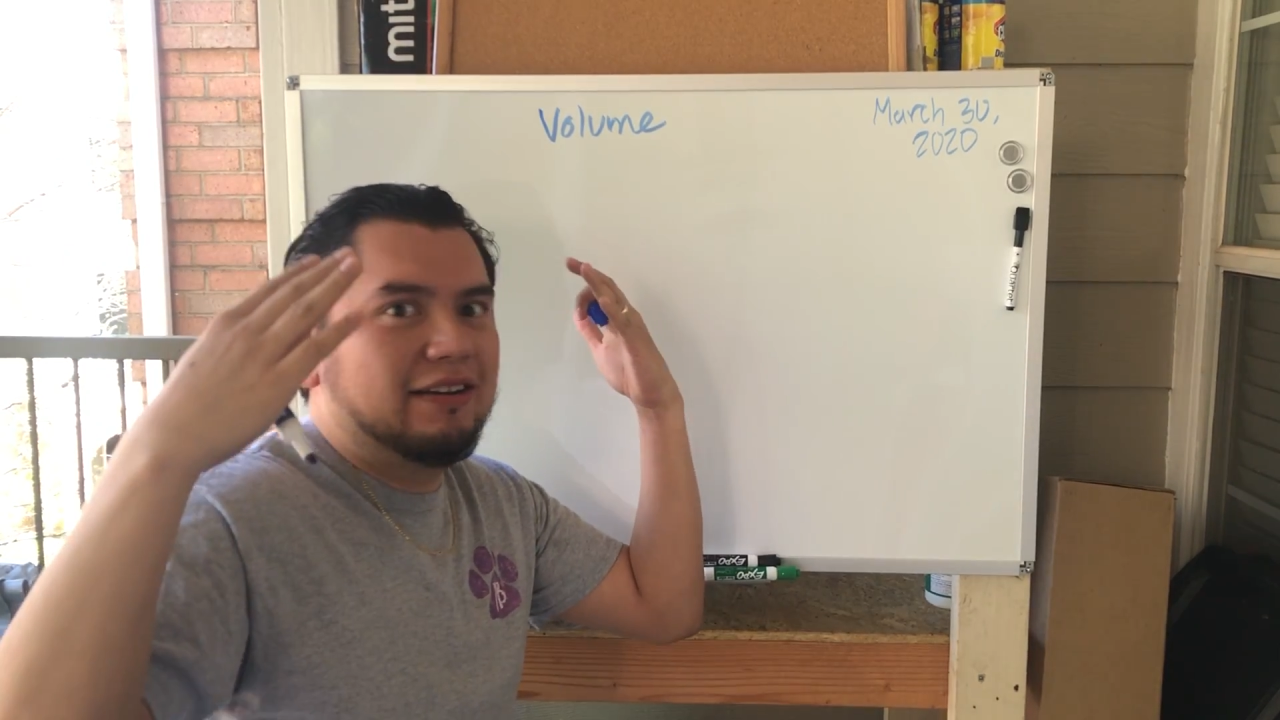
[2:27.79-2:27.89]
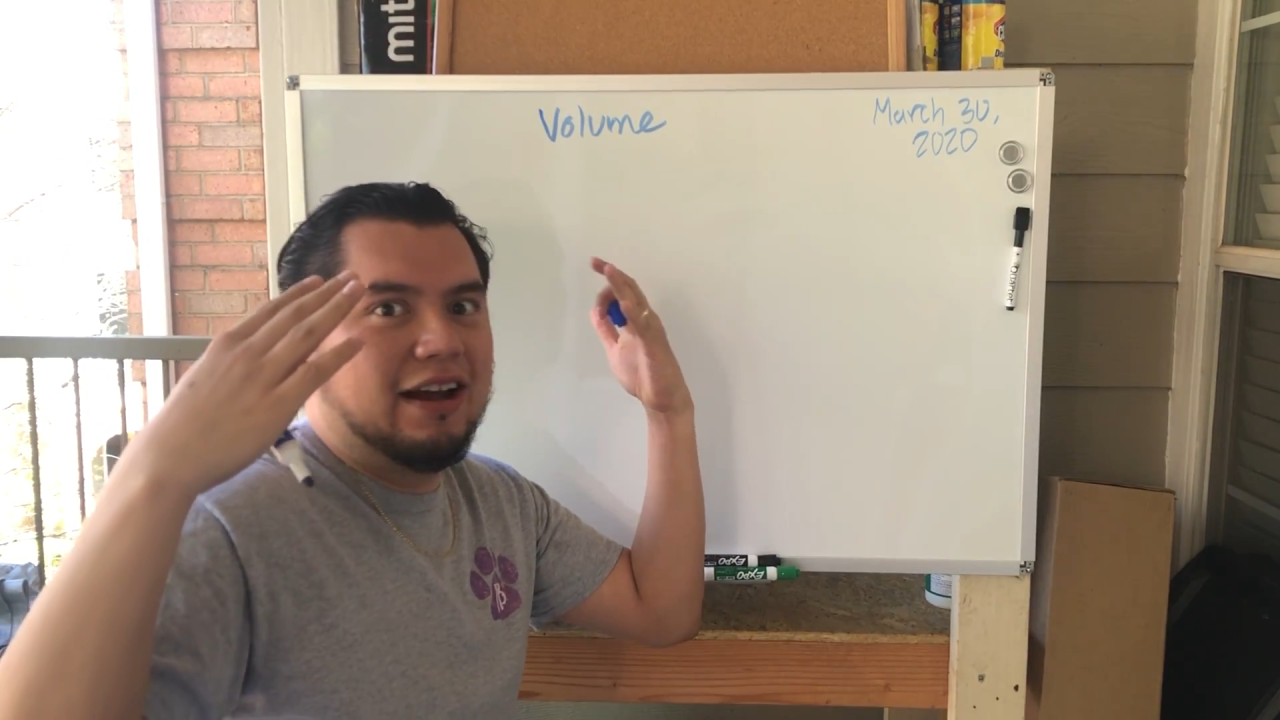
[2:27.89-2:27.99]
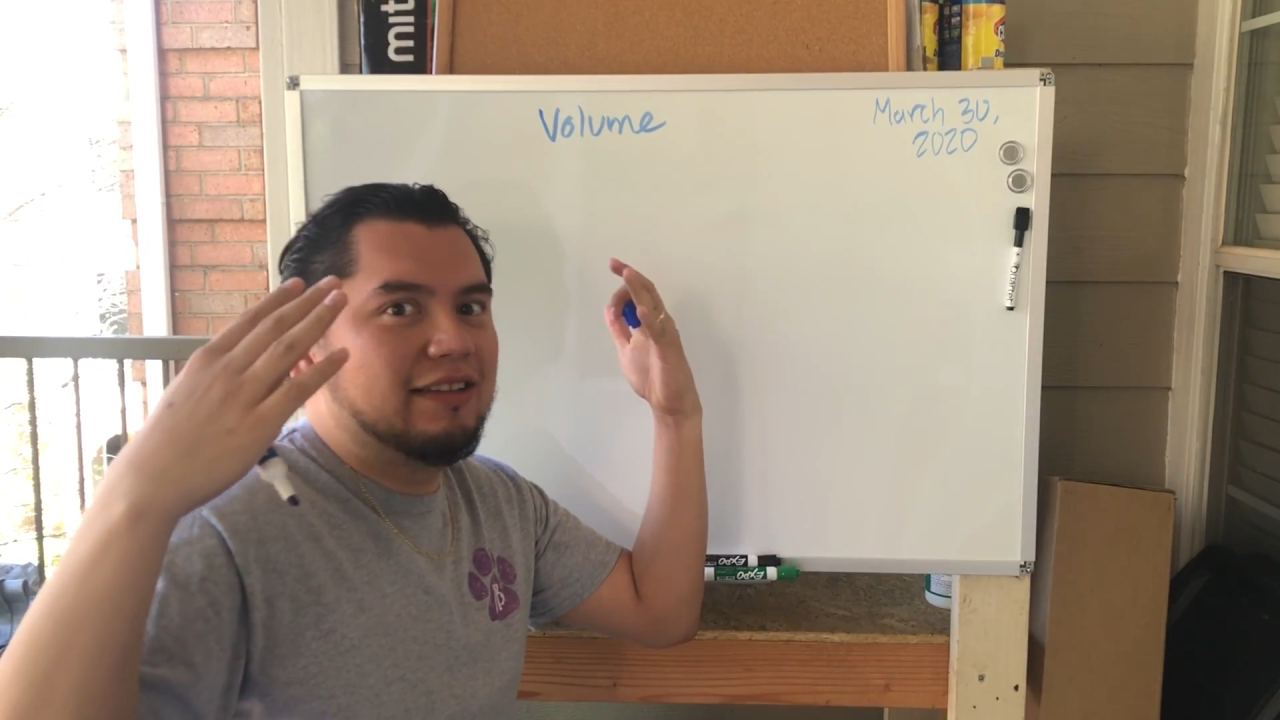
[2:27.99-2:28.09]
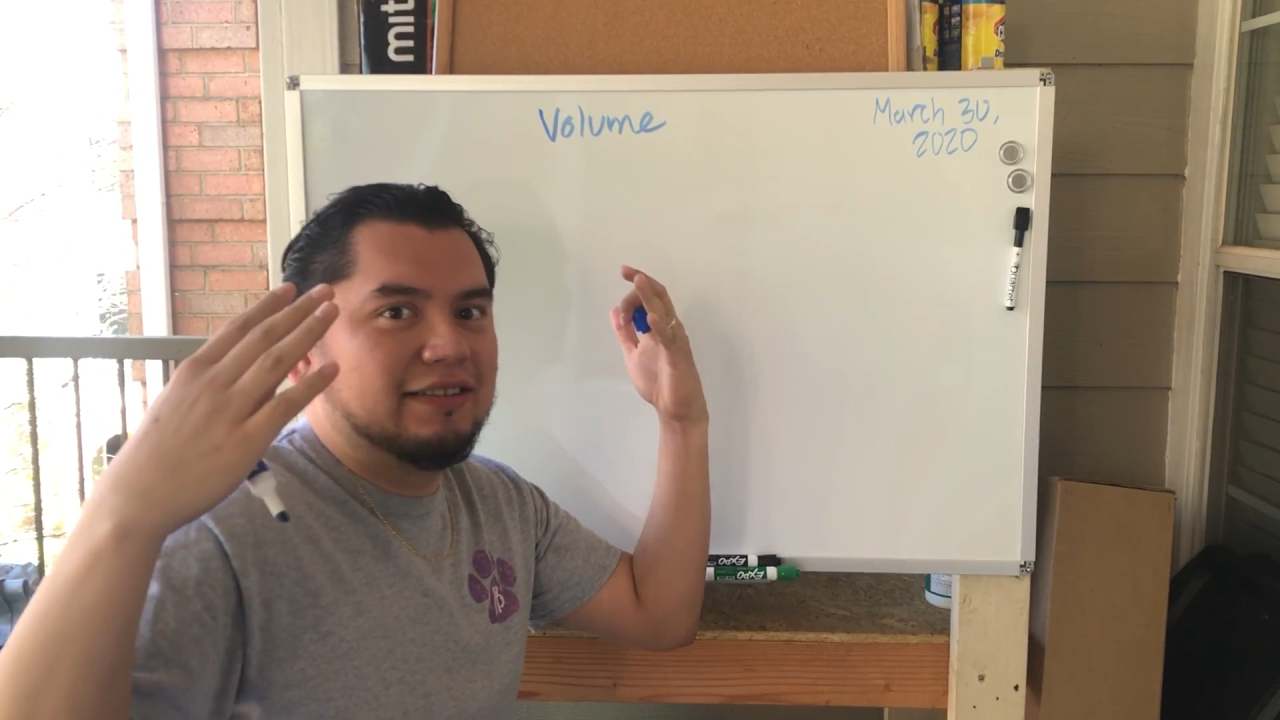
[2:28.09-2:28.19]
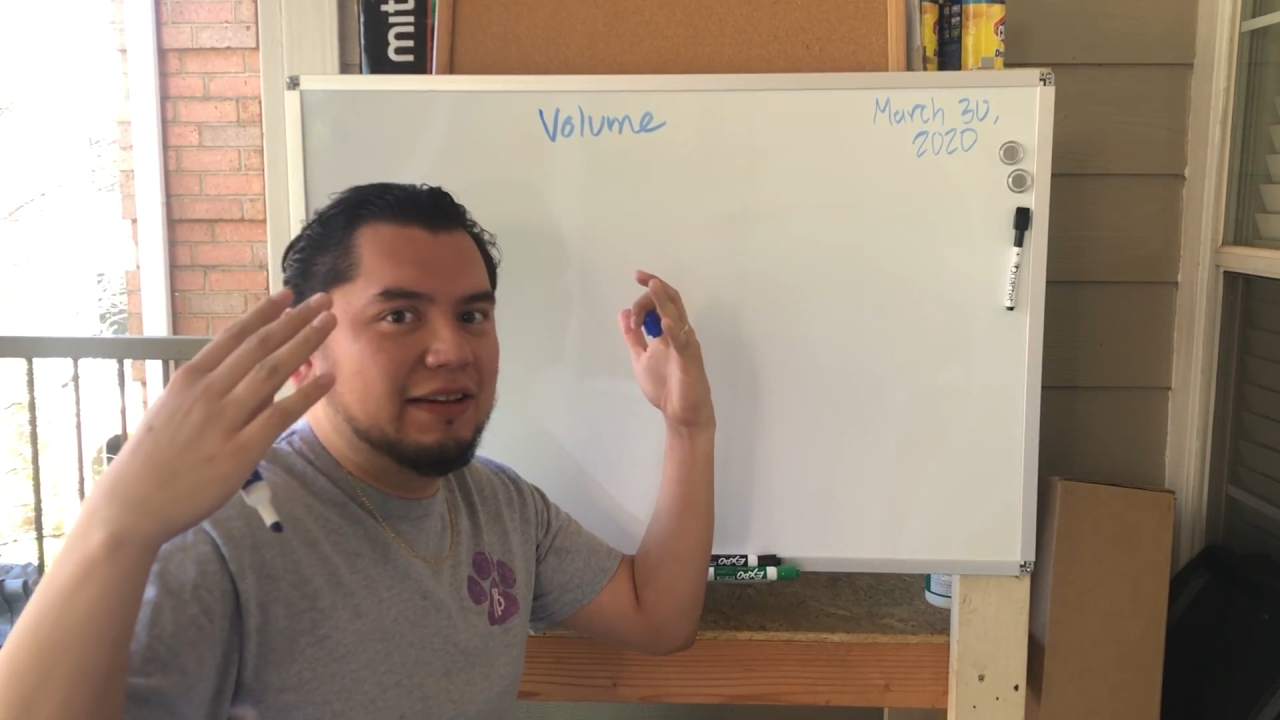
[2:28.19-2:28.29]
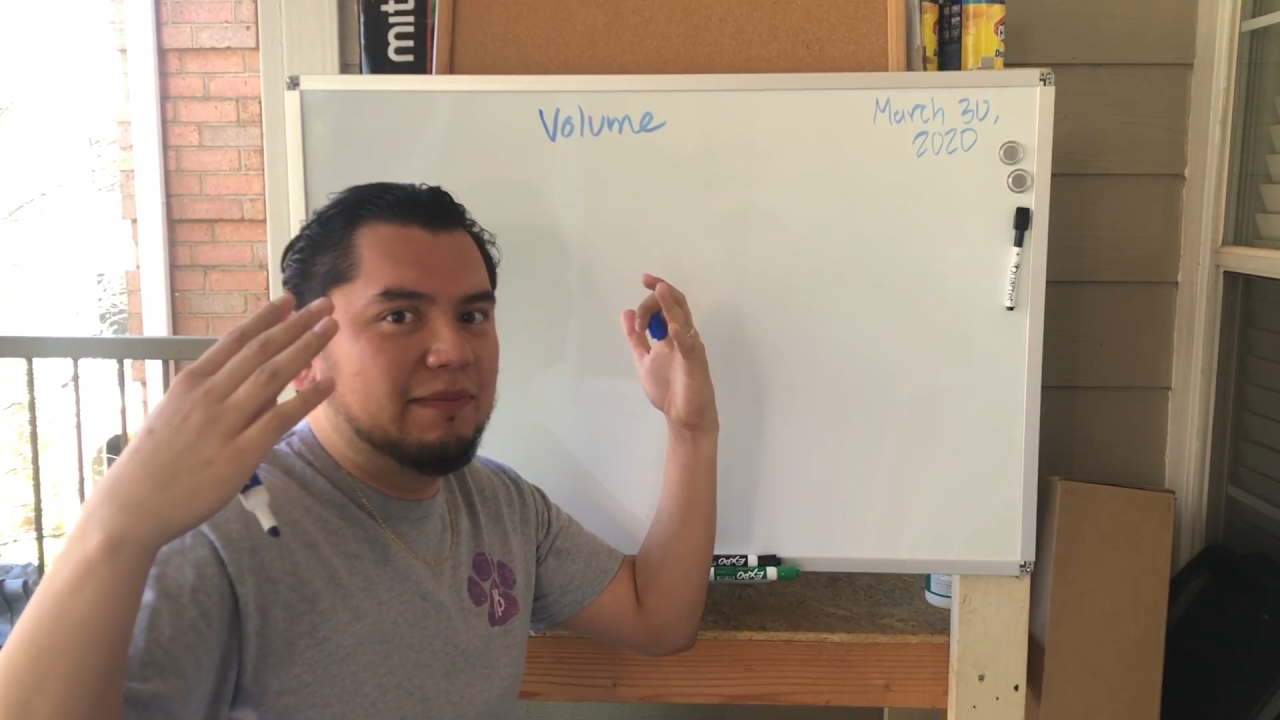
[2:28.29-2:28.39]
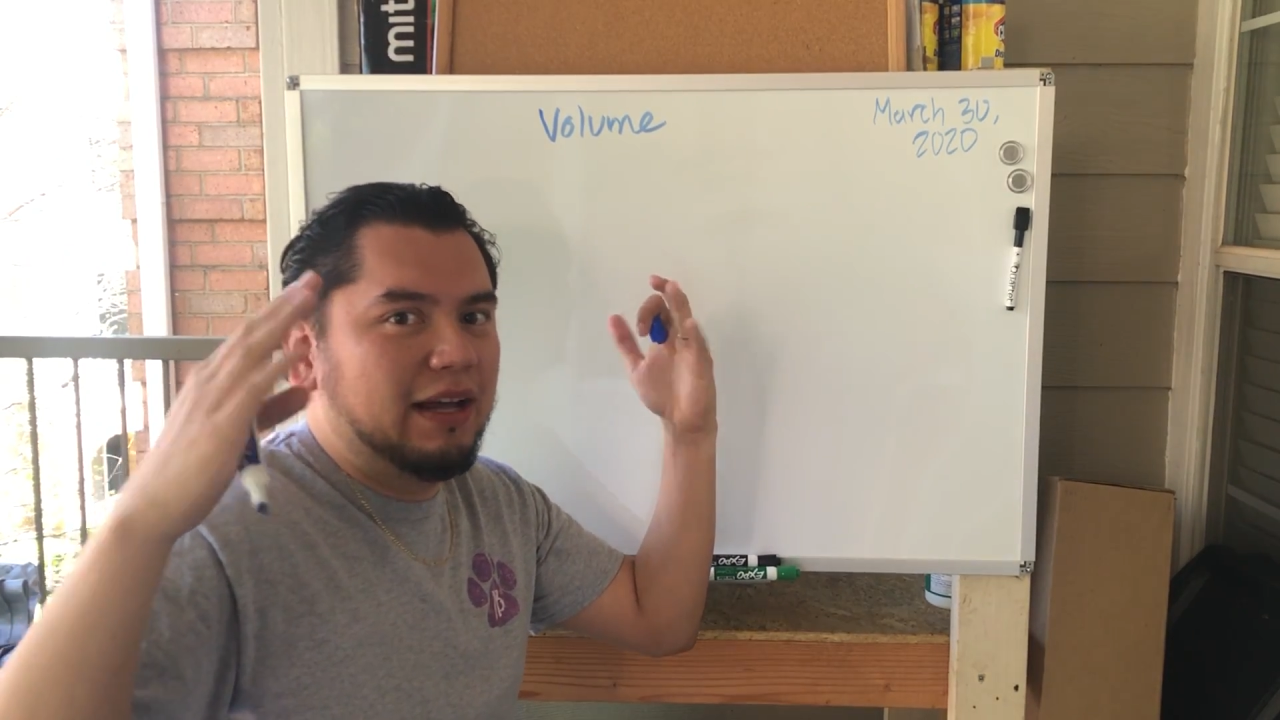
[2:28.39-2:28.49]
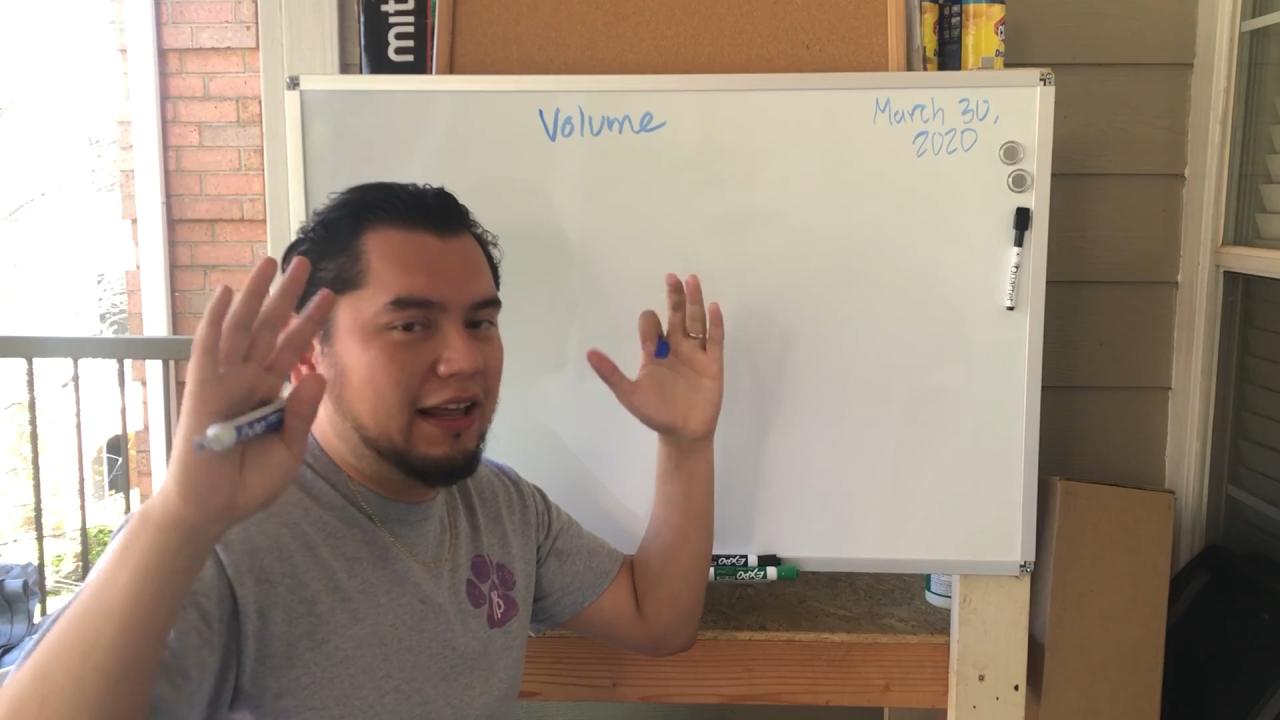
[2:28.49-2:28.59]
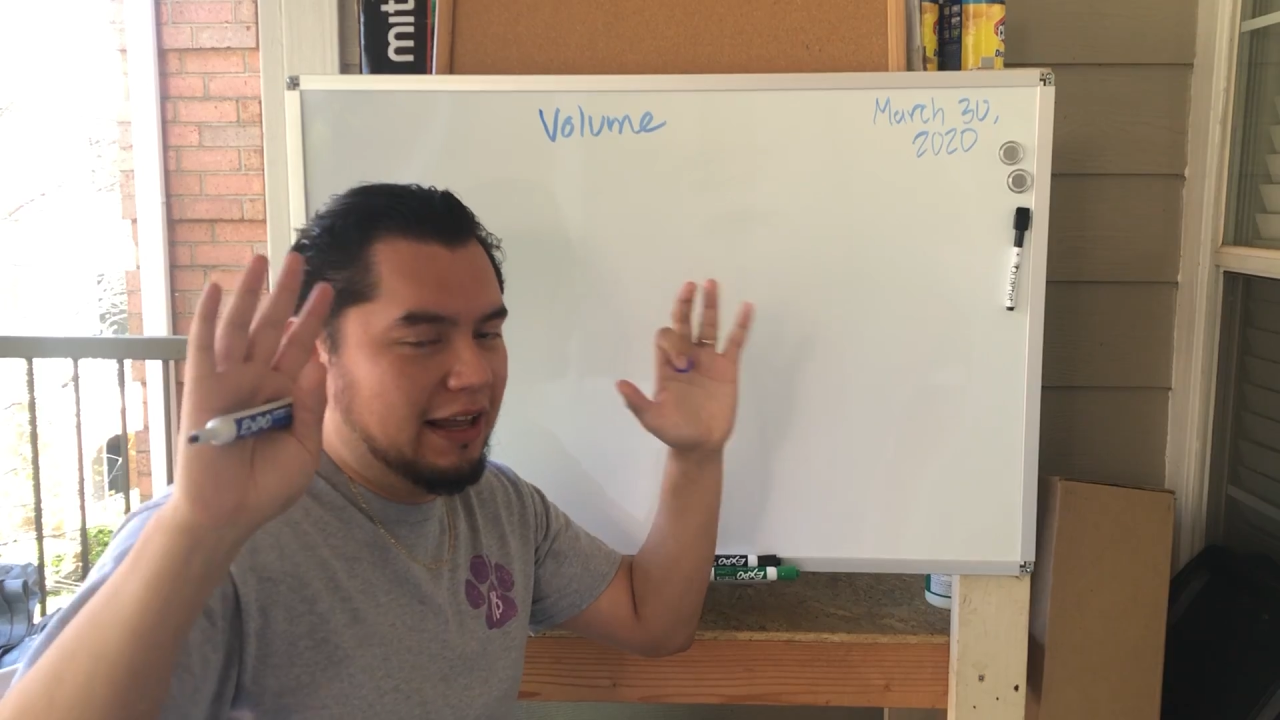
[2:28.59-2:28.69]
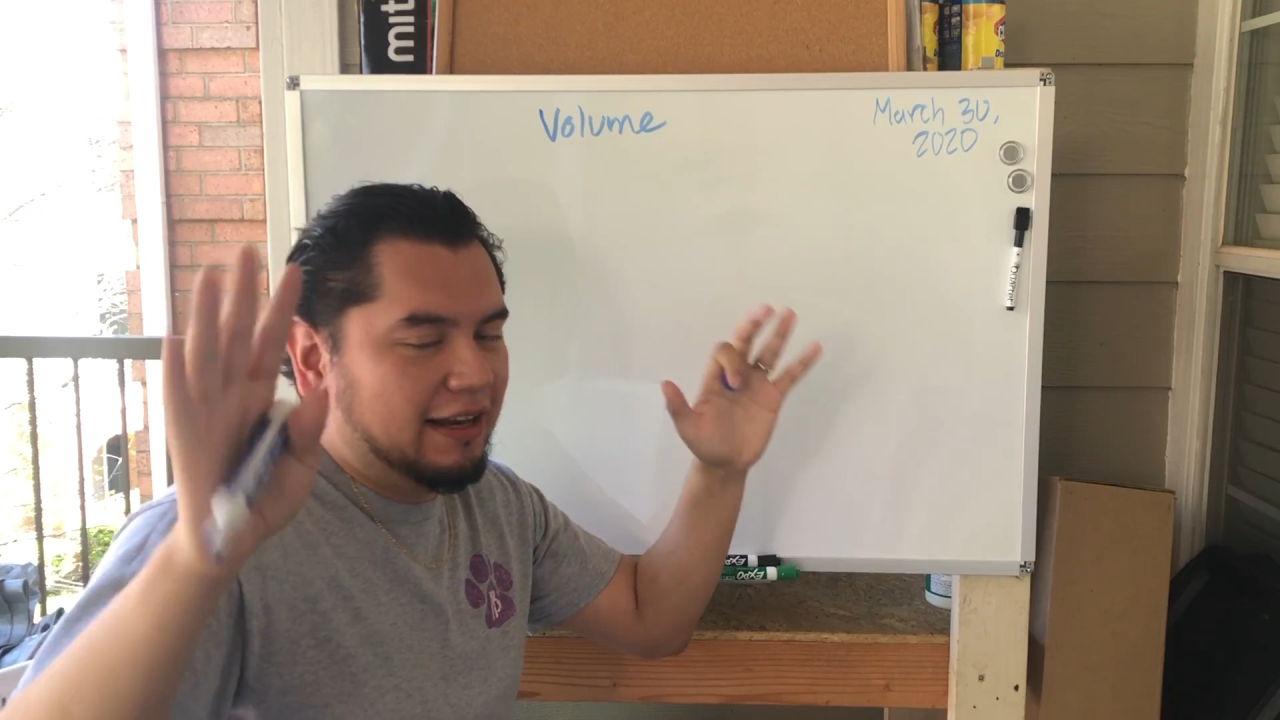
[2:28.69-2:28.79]
not see my
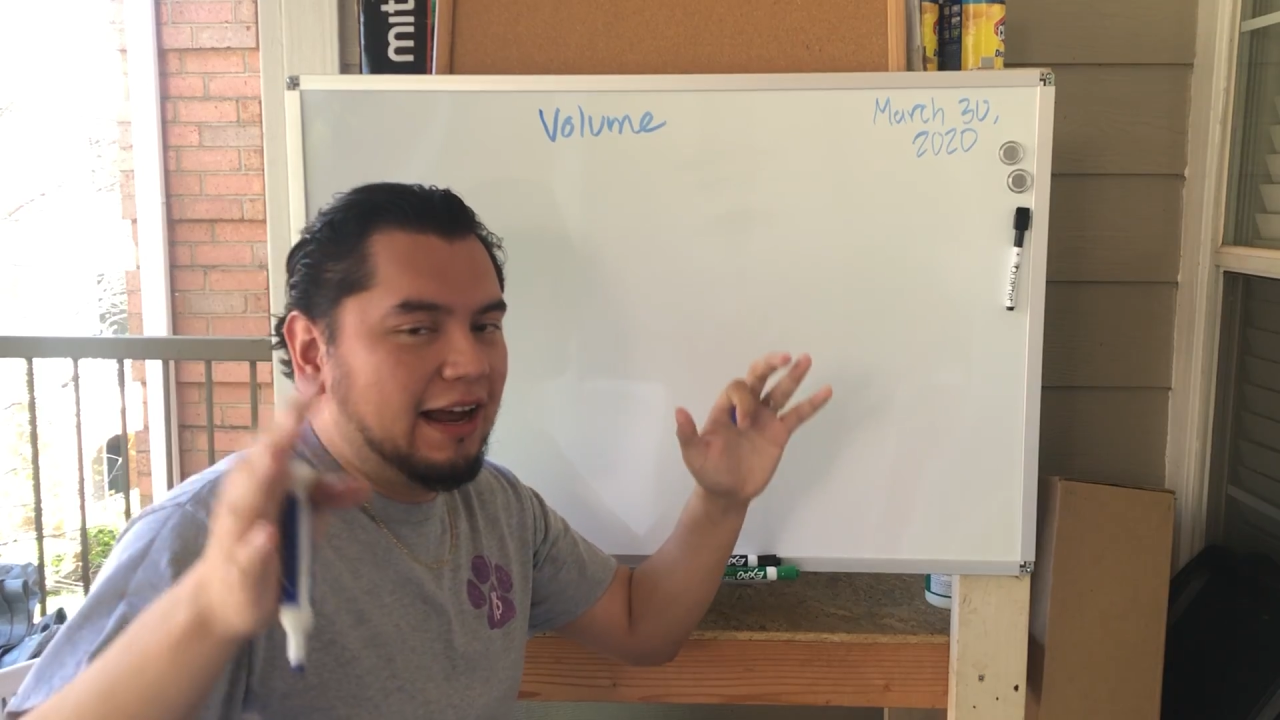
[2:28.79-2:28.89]
head.